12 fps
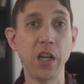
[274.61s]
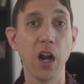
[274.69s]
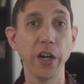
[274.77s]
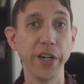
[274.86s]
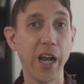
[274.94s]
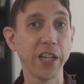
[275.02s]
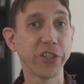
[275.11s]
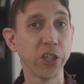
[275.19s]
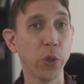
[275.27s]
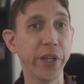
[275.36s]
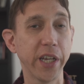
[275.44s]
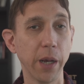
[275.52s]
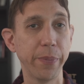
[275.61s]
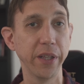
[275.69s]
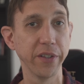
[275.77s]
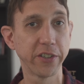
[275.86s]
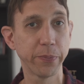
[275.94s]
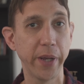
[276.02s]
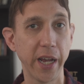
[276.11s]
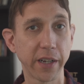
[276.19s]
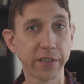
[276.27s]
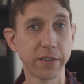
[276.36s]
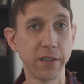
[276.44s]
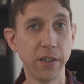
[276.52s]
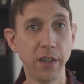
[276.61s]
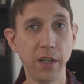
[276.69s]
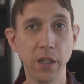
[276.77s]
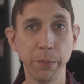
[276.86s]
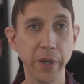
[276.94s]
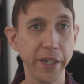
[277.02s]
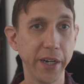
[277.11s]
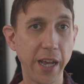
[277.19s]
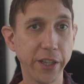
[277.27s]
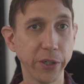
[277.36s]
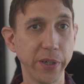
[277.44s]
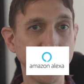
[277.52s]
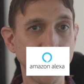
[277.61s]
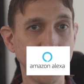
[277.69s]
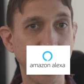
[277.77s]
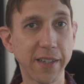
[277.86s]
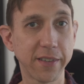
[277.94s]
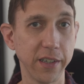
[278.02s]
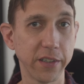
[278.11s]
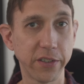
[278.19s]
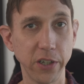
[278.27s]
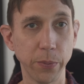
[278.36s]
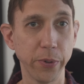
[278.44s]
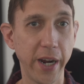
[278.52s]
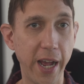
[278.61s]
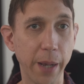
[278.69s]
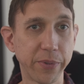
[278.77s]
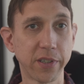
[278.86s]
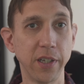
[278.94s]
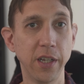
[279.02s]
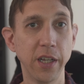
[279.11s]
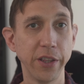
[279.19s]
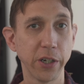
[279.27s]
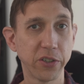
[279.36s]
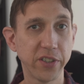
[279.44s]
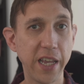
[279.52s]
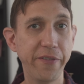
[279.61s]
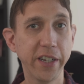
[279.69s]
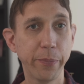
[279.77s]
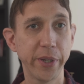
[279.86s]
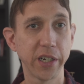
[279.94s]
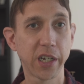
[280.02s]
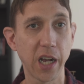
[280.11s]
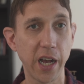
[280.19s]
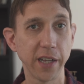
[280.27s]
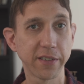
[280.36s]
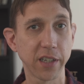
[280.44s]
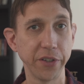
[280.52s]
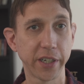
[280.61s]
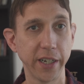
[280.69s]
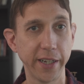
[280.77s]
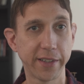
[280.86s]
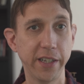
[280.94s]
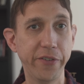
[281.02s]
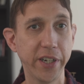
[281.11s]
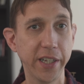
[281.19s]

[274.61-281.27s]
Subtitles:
are not showing up in the specs. But neither is so perhaps they're saving a bit of cost on the connectivity